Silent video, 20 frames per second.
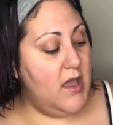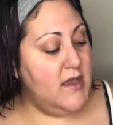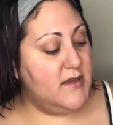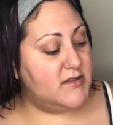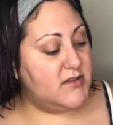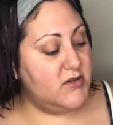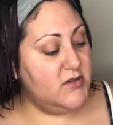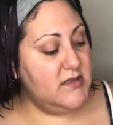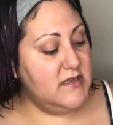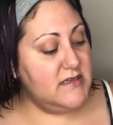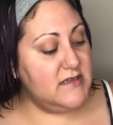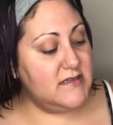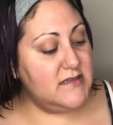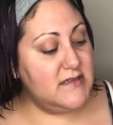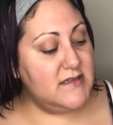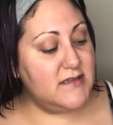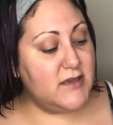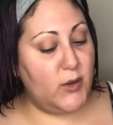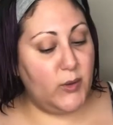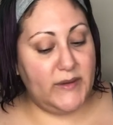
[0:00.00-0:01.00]
So this
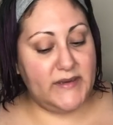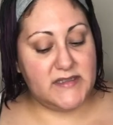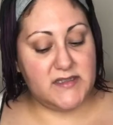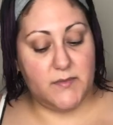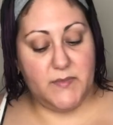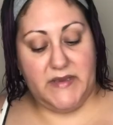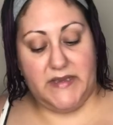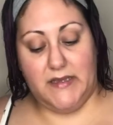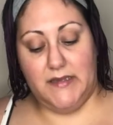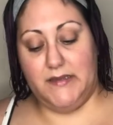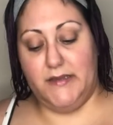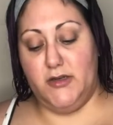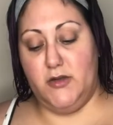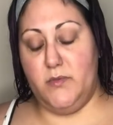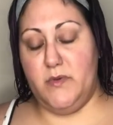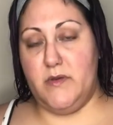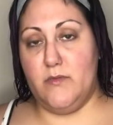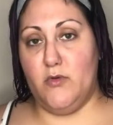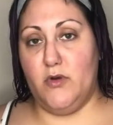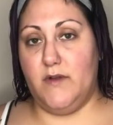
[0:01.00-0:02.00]
is going to be a little
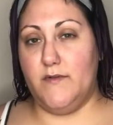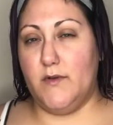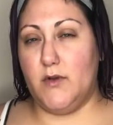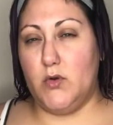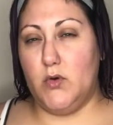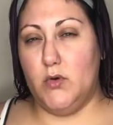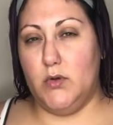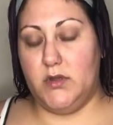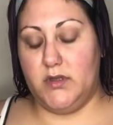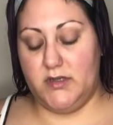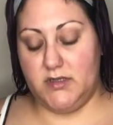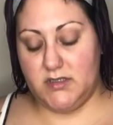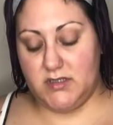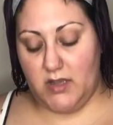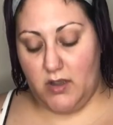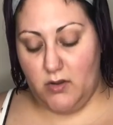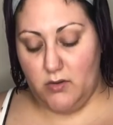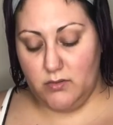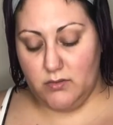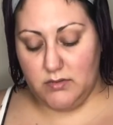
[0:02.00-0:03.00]
bit more of a cooler
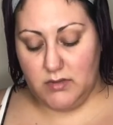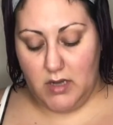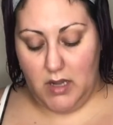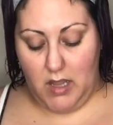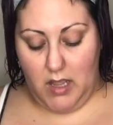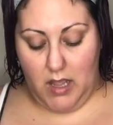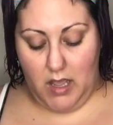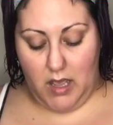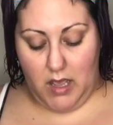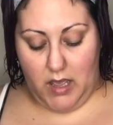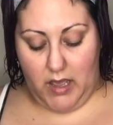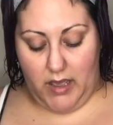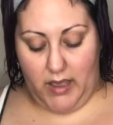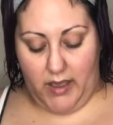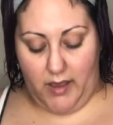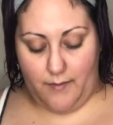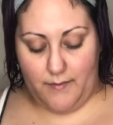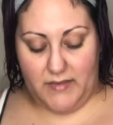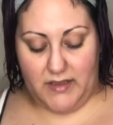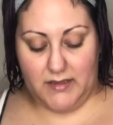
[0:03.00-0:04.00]
tone,
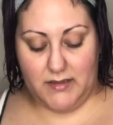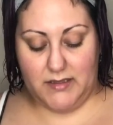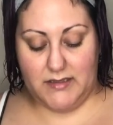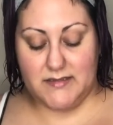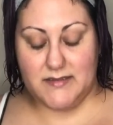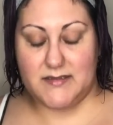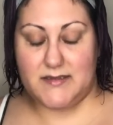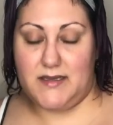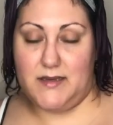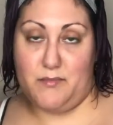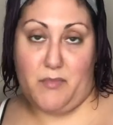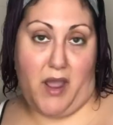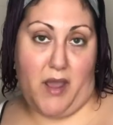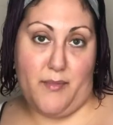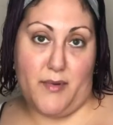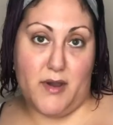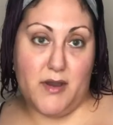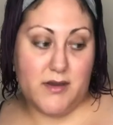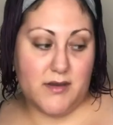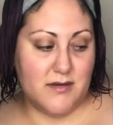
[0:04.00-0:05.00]
um, at least in my
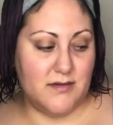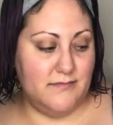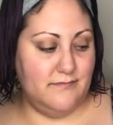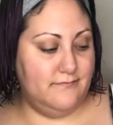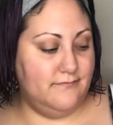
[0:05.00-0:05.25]
book.